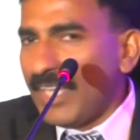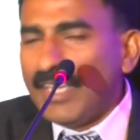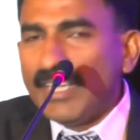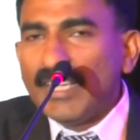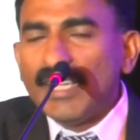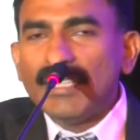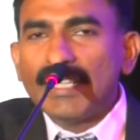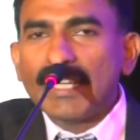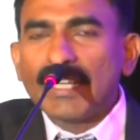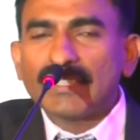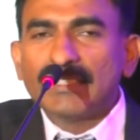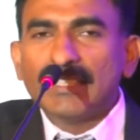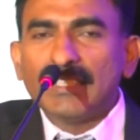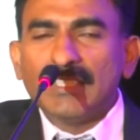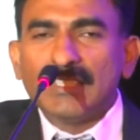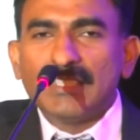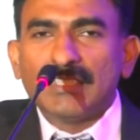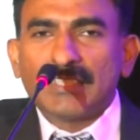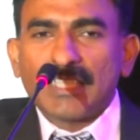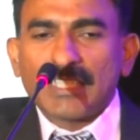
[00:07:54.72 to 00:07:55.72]
Again, like I said,
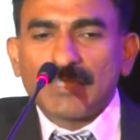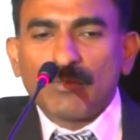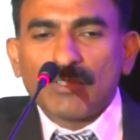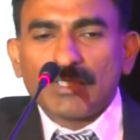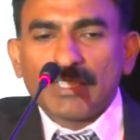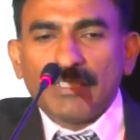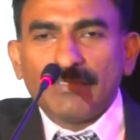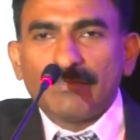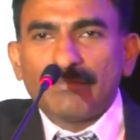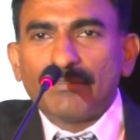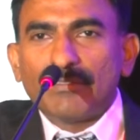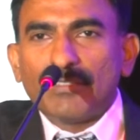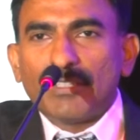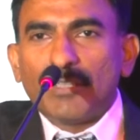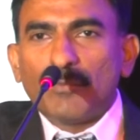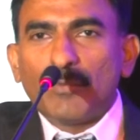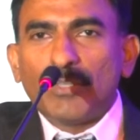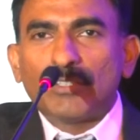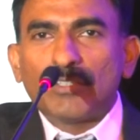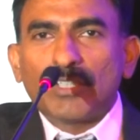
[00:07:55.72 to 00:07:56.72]
this is textbook stuff.
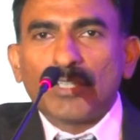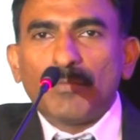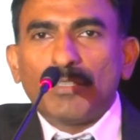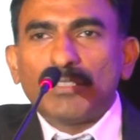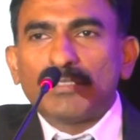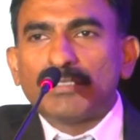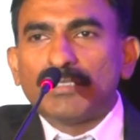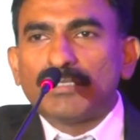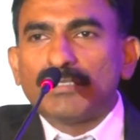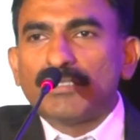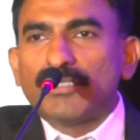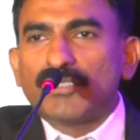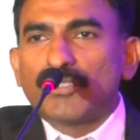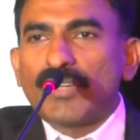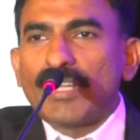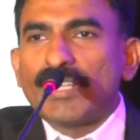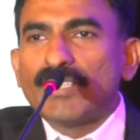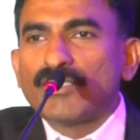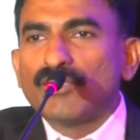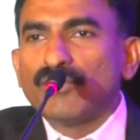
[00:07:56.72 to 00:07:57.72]
When you talk about
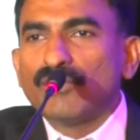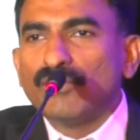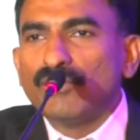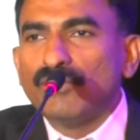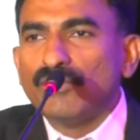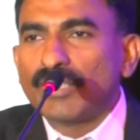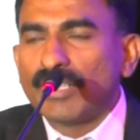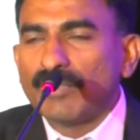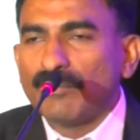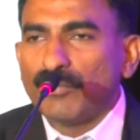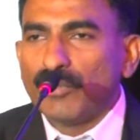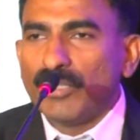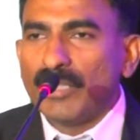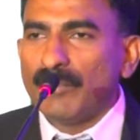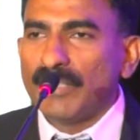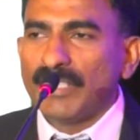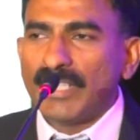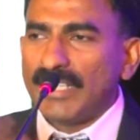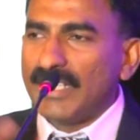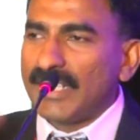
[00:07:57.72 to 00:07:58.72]
trends, you can put
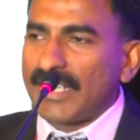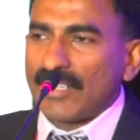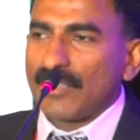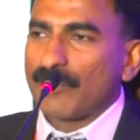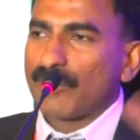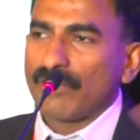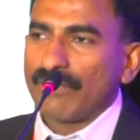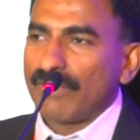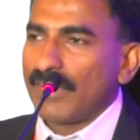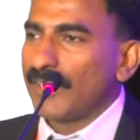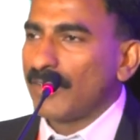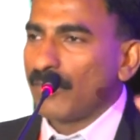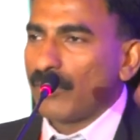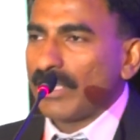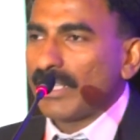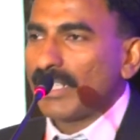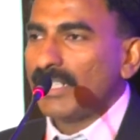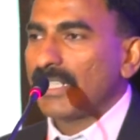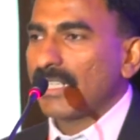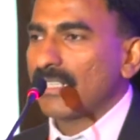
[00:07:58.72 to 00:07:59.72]
them in any kind of profile you
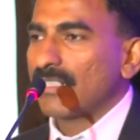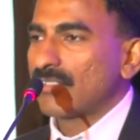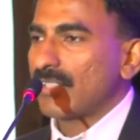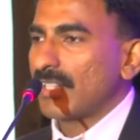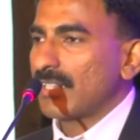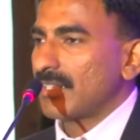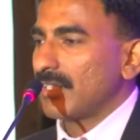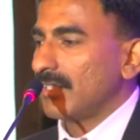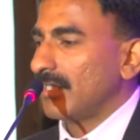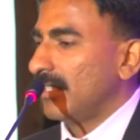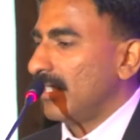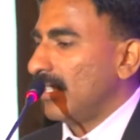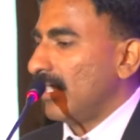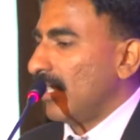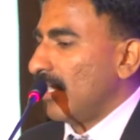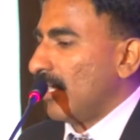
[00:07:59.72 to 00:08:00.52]
want, any kind of structure,